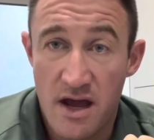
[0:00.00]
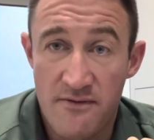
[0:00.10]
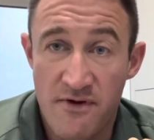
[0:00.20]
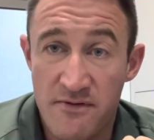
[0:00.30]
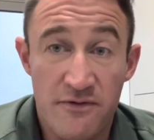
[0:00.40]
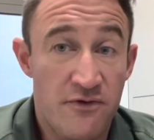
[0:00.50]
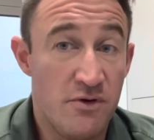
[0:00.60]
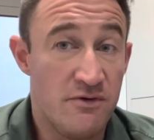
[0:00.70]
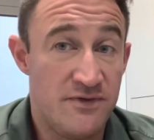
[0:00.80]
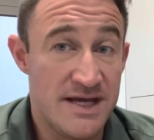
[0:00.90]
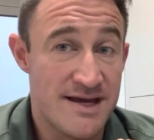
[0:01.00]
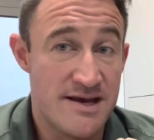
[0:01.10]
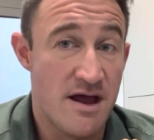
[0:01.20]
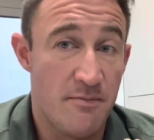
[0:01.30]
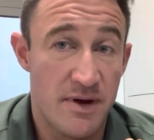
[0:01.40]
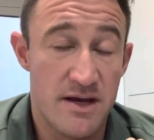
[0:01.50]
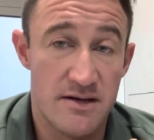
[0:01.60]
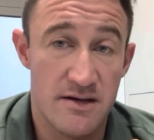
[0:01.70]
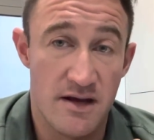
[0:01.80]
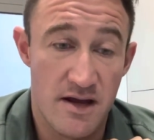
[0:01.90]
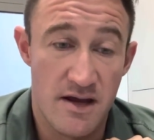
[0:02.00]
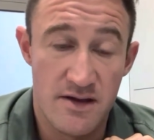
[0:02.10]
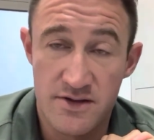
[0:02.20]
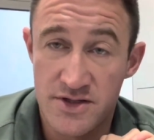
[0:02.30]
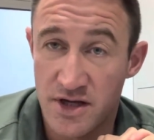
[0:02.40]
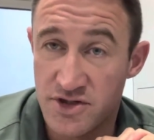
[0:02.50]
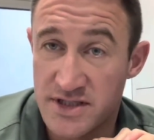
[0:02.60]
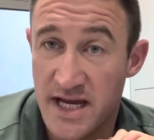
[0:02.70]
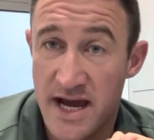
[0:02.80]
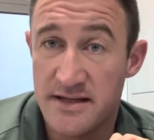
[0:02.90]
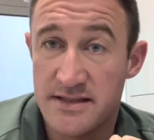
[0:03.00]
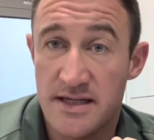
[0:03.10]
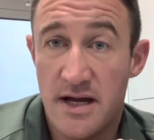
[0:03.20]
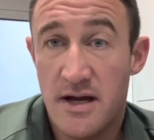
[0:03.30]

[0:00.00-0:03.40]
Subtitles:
Very few of these end up in the surgeon's hands,